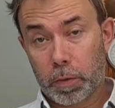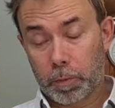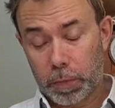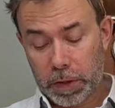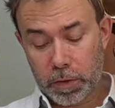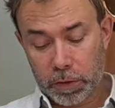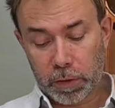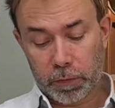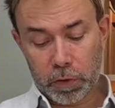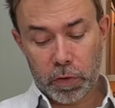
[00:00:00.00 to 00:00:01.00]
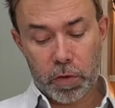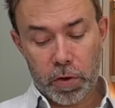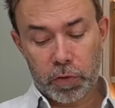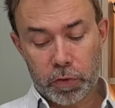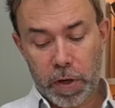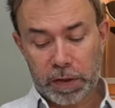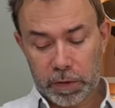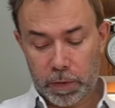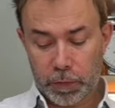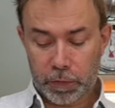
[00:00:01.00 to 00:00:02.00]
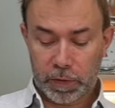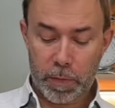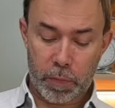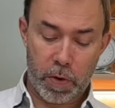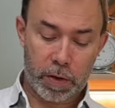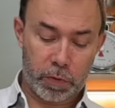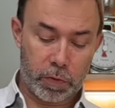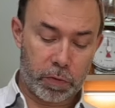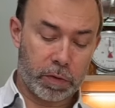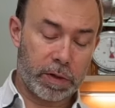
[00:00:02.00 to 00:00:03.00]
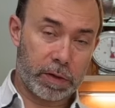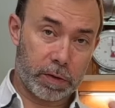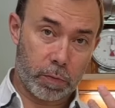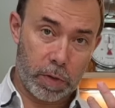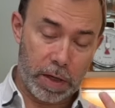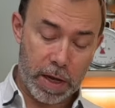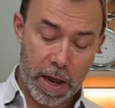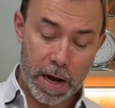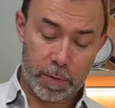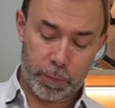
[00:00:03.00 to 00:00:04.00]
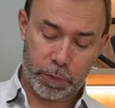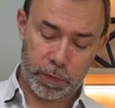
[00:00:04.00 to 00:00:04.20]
Because of the contrast of temperature, this really helps